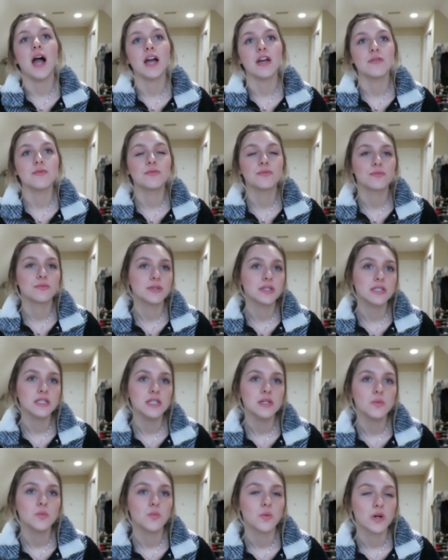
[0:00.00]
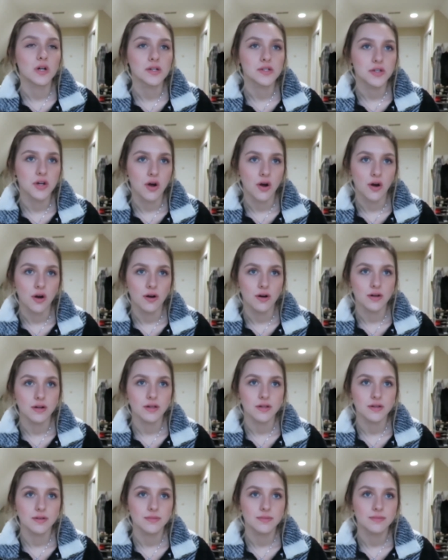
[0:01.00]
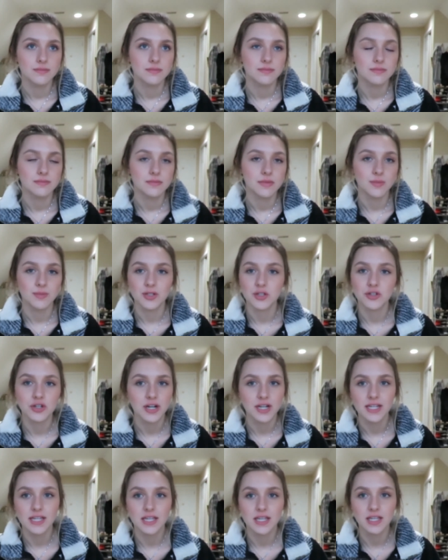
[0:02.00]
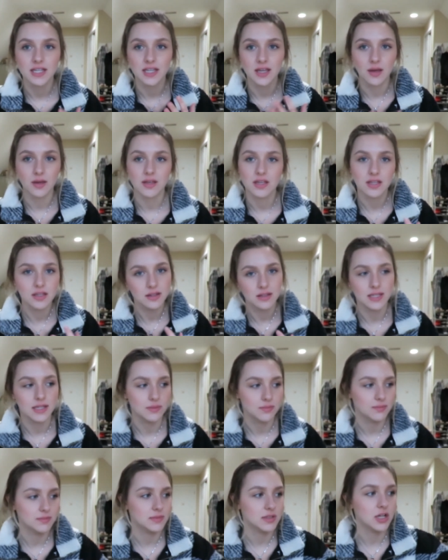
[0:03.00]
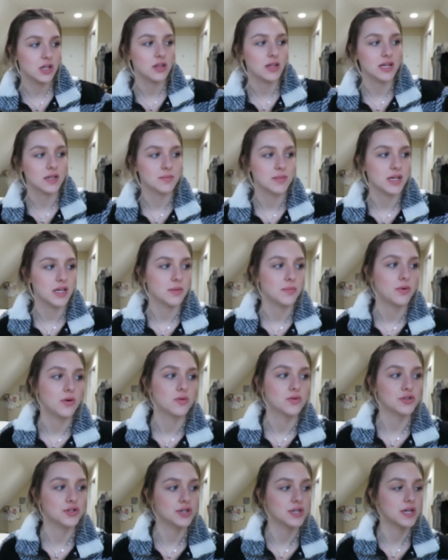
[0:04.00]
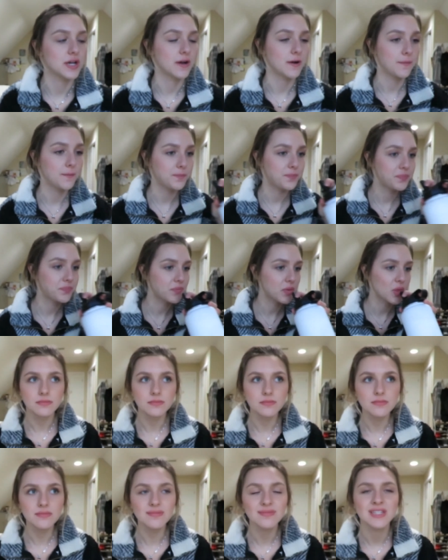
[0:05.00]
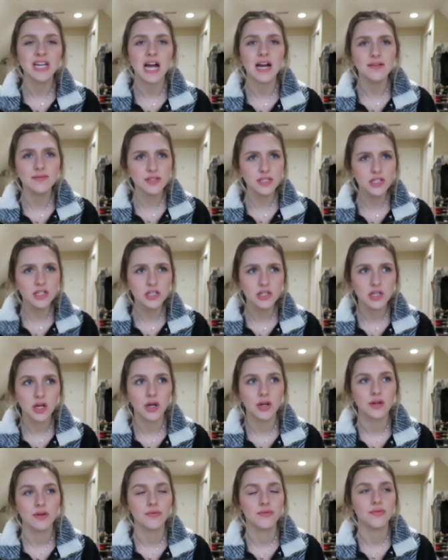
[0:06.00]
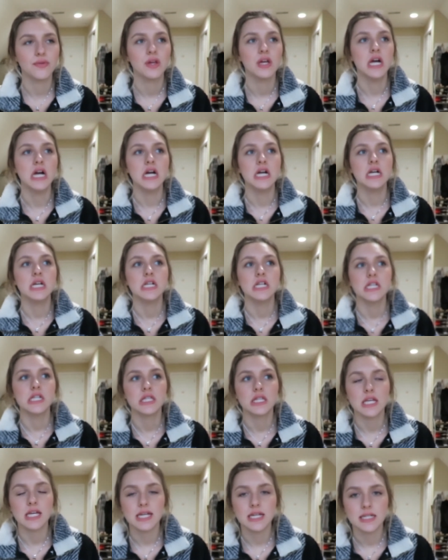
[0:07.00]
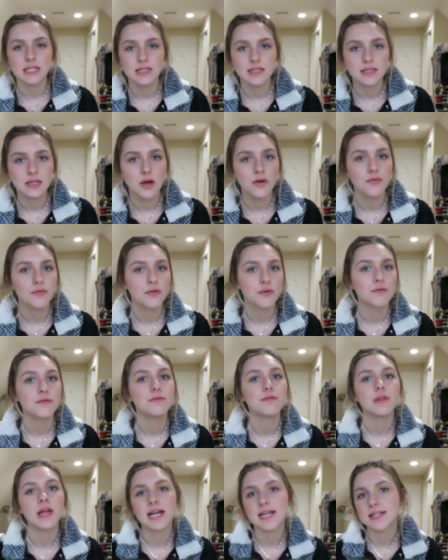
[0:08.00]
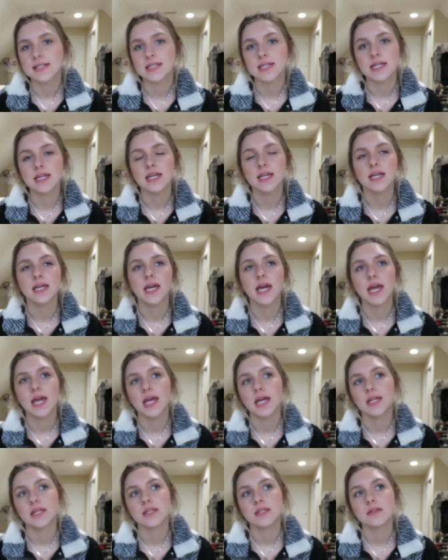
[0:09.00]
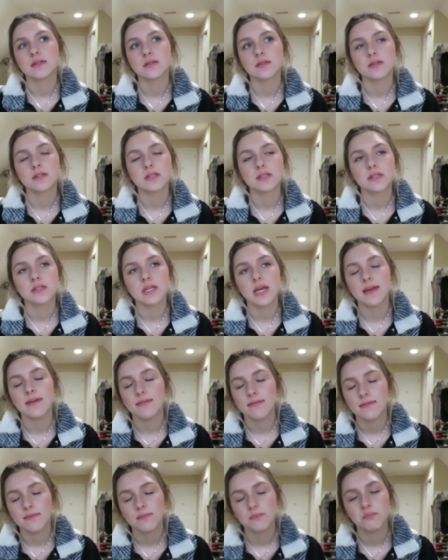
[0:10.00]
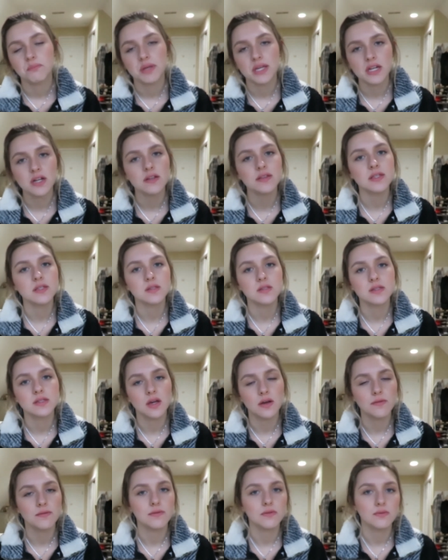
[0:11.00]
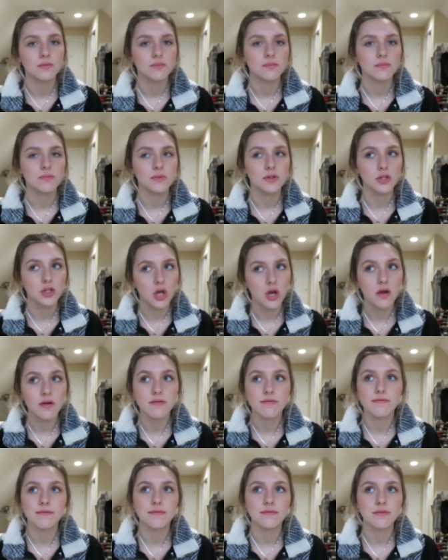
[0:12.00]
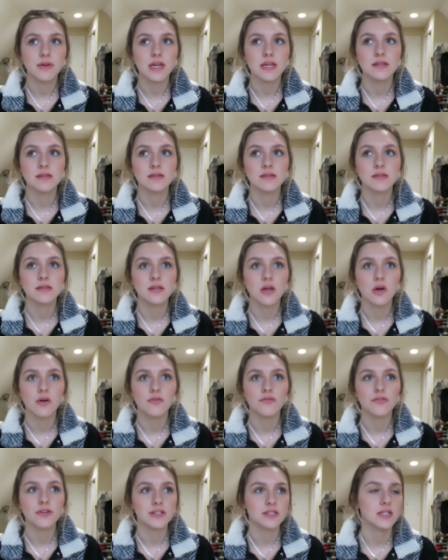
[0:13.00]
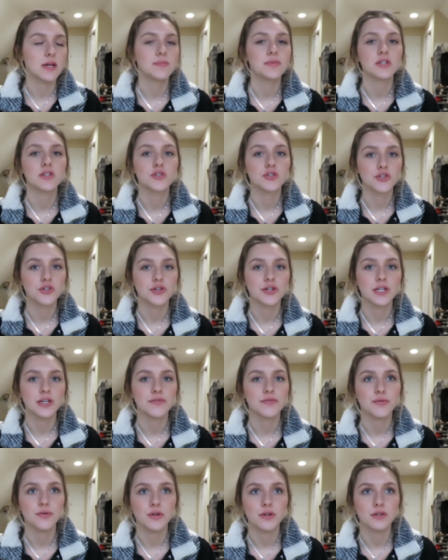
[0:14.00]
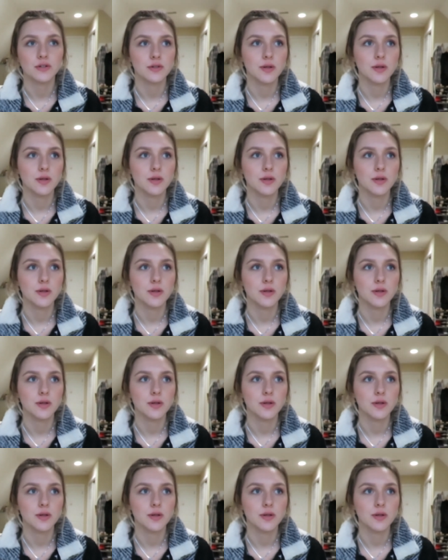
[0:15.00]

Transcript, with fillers: I've really worked hard. I'm like trying to get like collect my composure here. I've done a lot of like self-reflecting and I've been on the self-love and self-acceptance journey for